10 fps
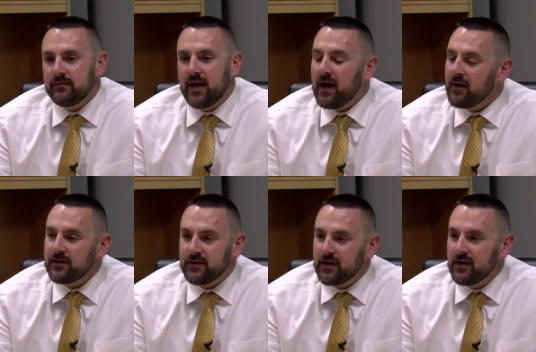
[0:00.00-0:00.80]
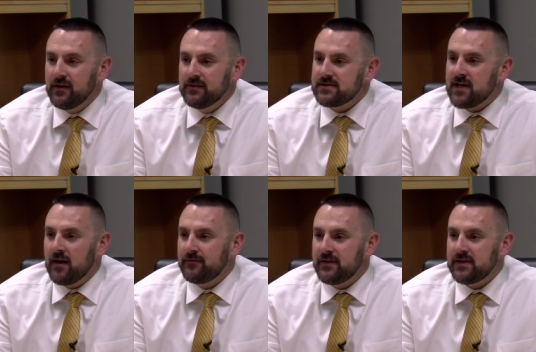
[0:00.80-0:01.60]
character,
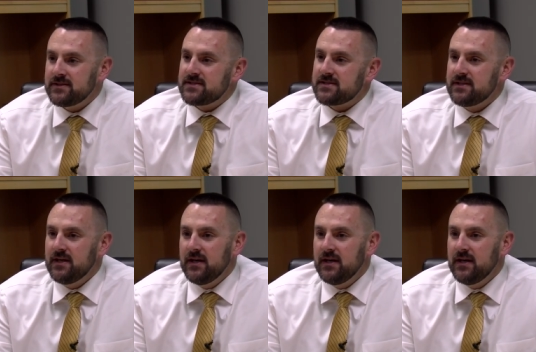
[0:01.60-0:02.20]
toughness,